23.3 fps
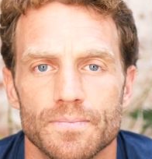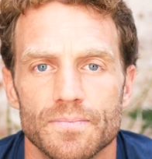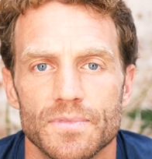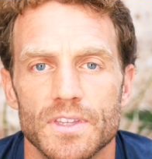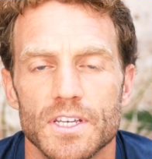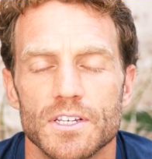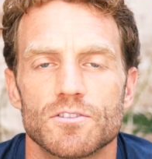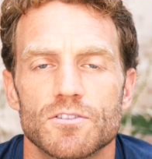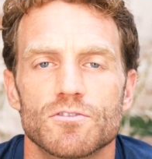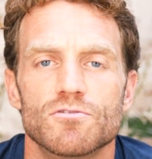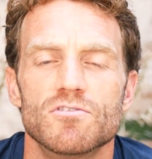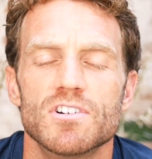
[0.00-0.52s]

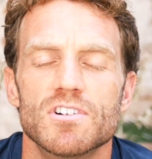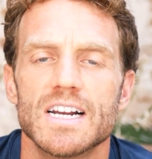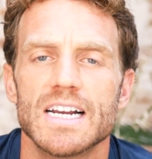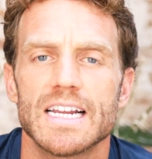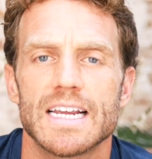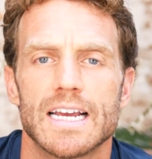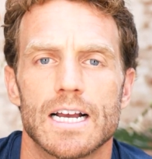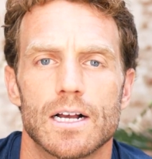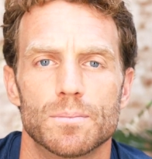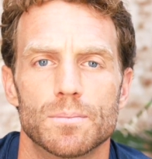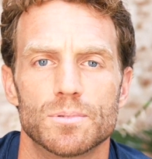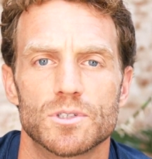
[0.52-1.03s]
This
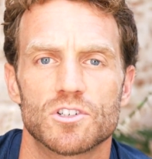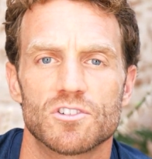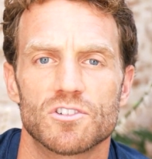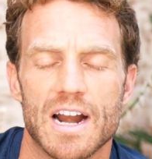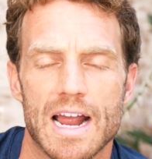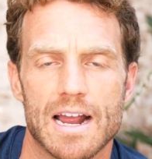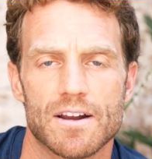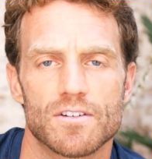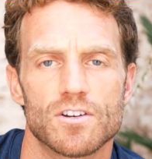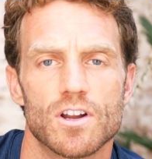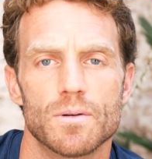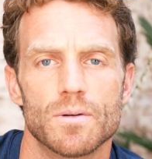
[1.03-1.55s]
really helps
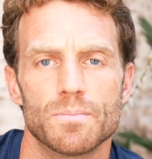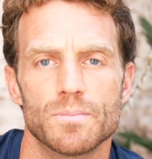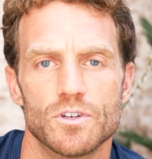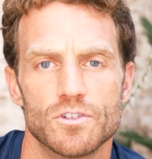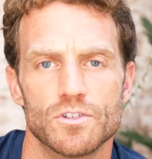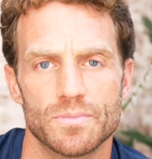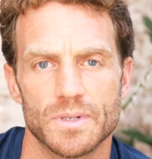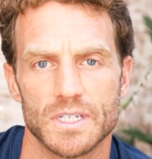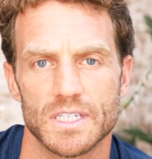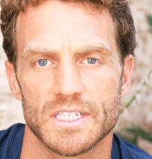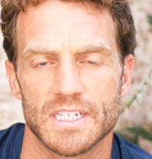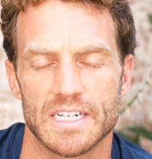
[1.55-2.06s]
ground our
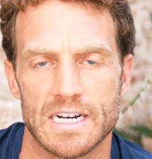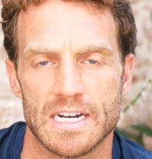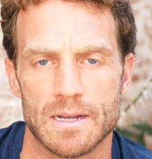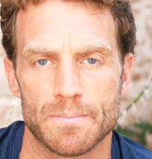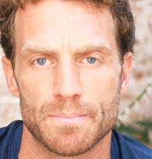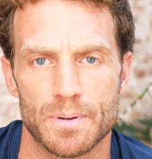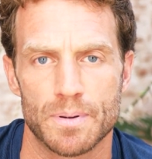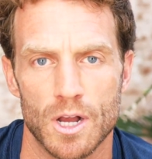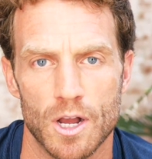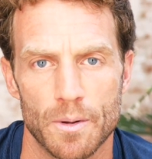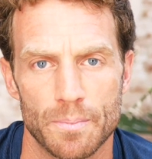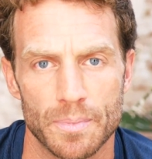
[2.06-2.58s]
movements in a
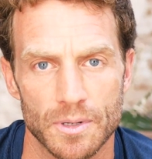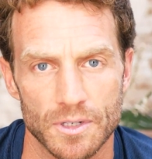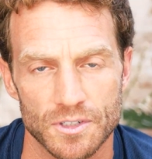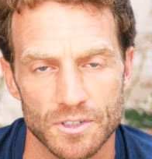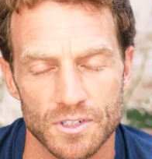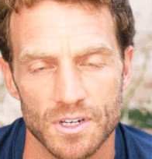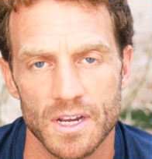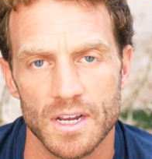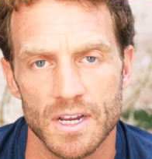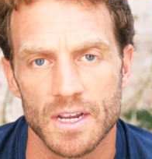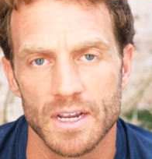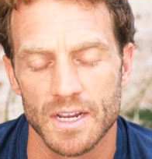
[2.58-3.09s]
purpose.